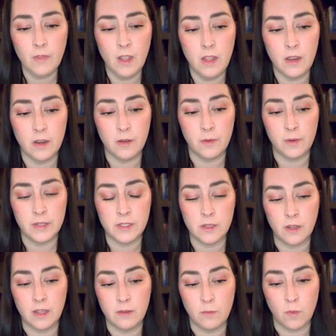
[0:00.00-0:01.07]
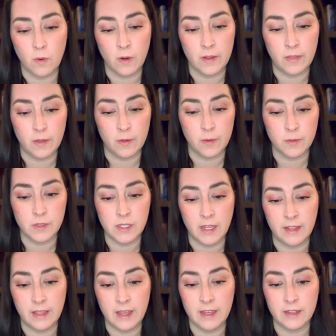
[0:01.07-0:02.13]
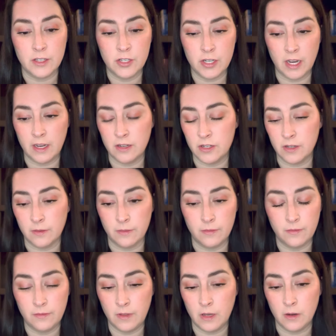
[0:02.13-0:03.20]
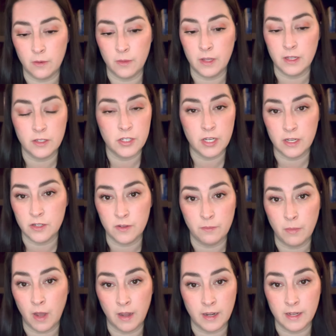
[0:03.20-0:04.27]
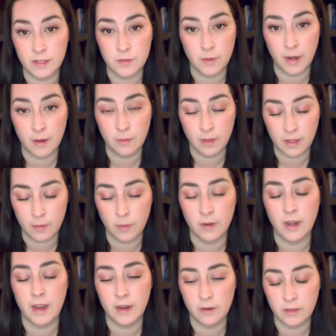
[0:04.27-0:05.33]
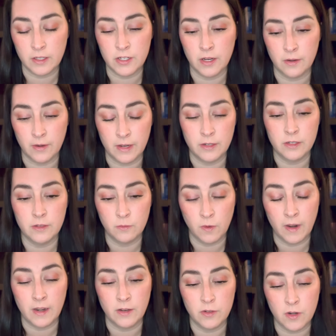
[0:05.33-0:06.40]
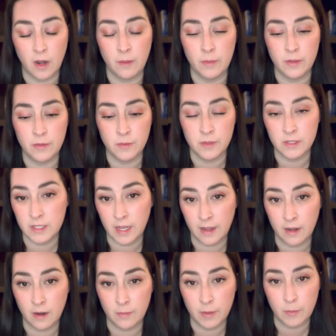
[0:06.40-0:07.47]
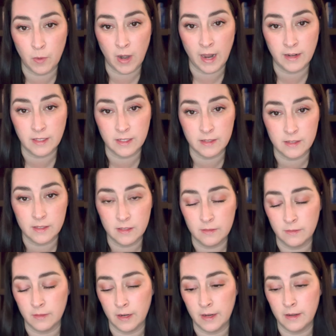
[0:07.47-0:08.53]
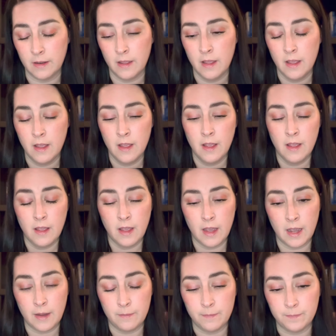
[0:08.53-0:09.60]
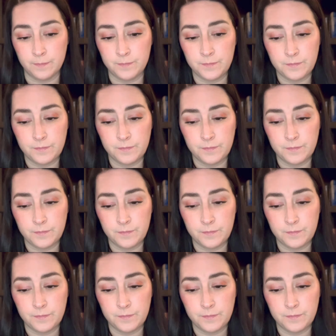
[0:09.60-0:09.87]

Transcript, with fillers: you know, it's looking more at those, like the exchange of, you know, the exchange of bodies, right? Like we're inherently generating trauma through this economic practice, right? Um,